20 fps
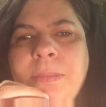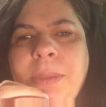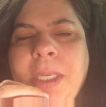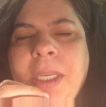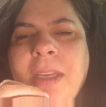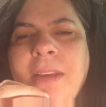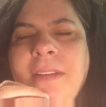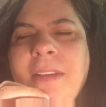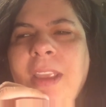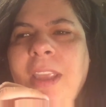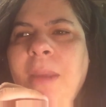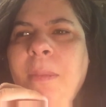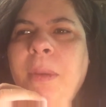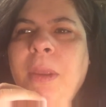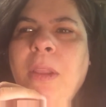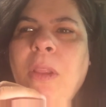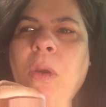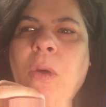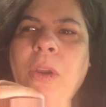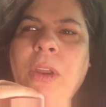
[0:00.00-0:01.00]
because they can
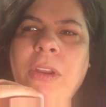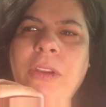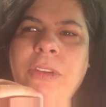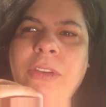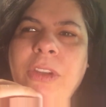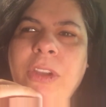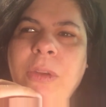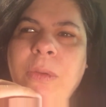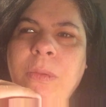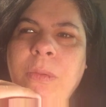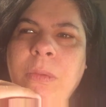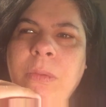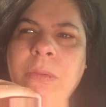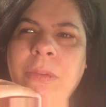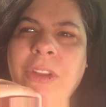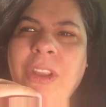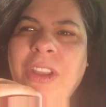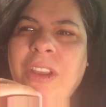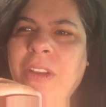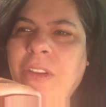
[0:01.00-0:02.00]
be loyal to you.
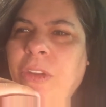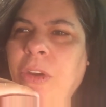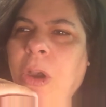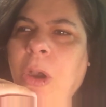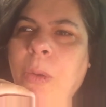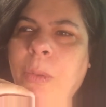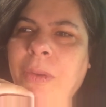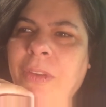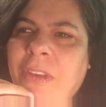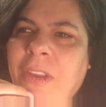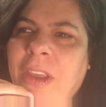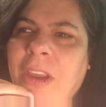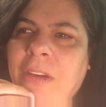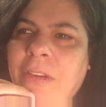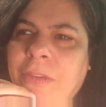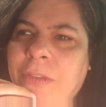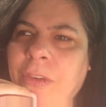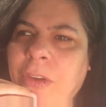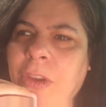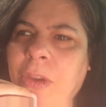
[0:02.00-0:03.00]
They're always
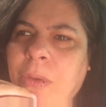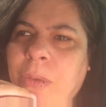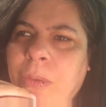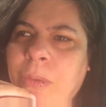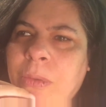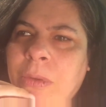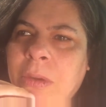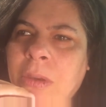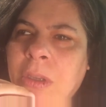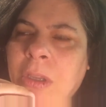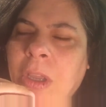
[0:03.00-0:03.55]
there for you.